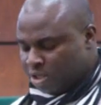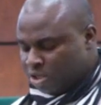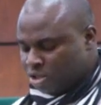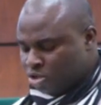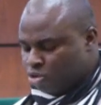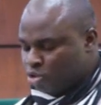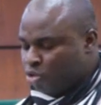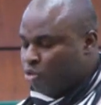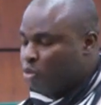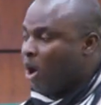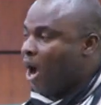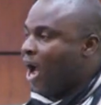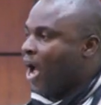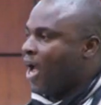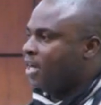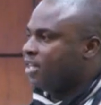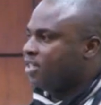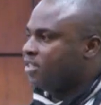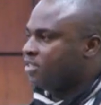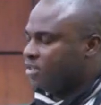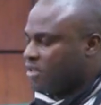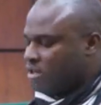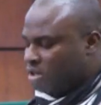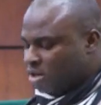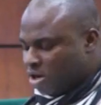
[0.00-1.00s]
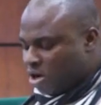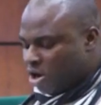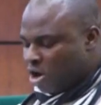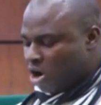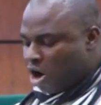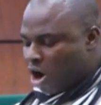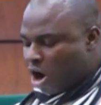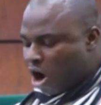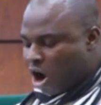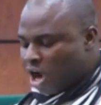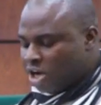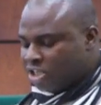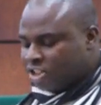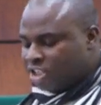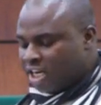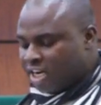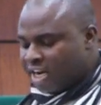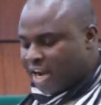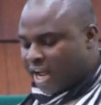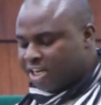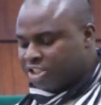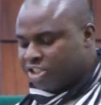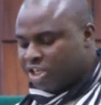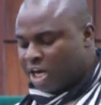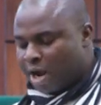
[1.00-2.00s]
to 1, urge the
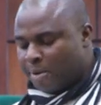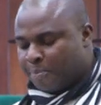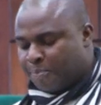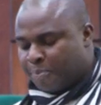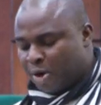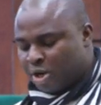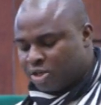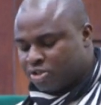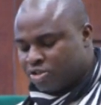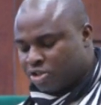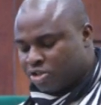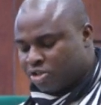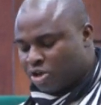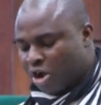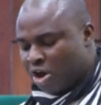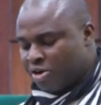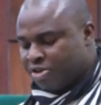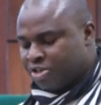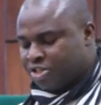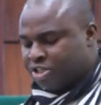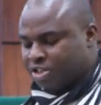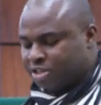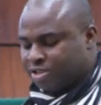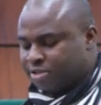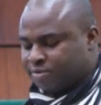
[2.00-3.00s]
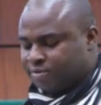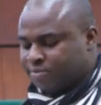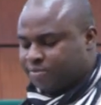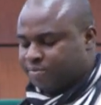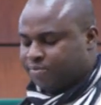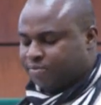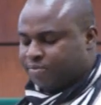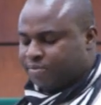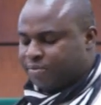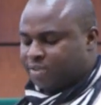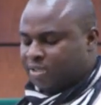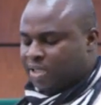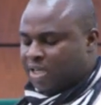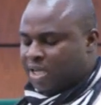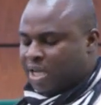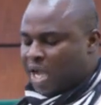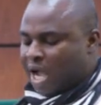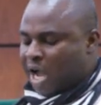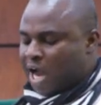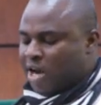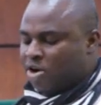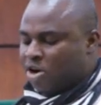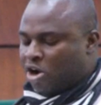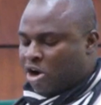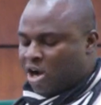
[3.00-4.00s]
Nigerian Ports Authority
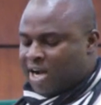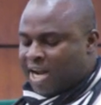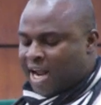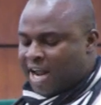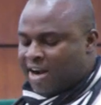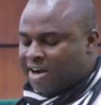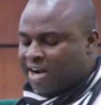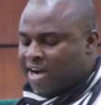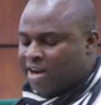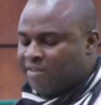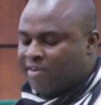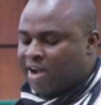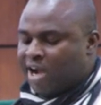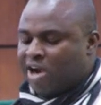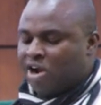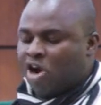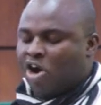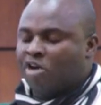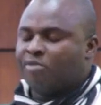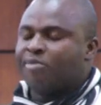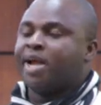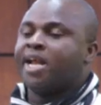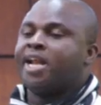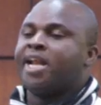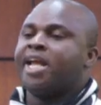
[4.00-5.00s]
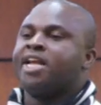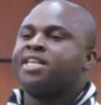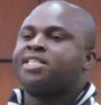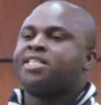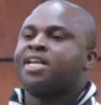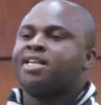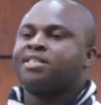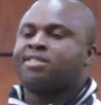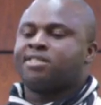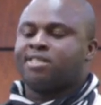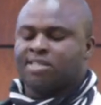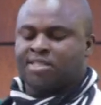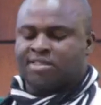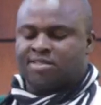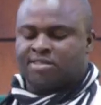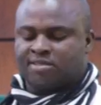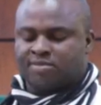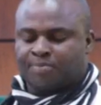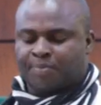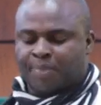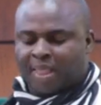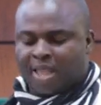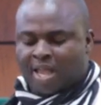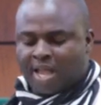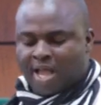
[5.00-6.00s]
and other relevant government agencies
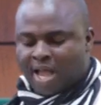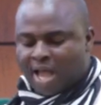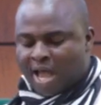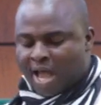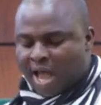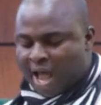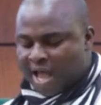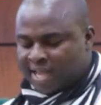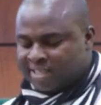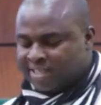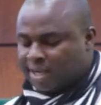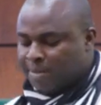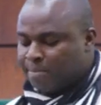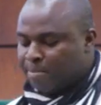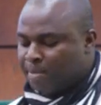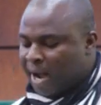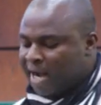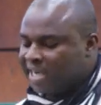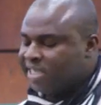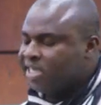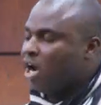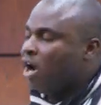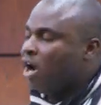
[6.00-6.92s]
as a matter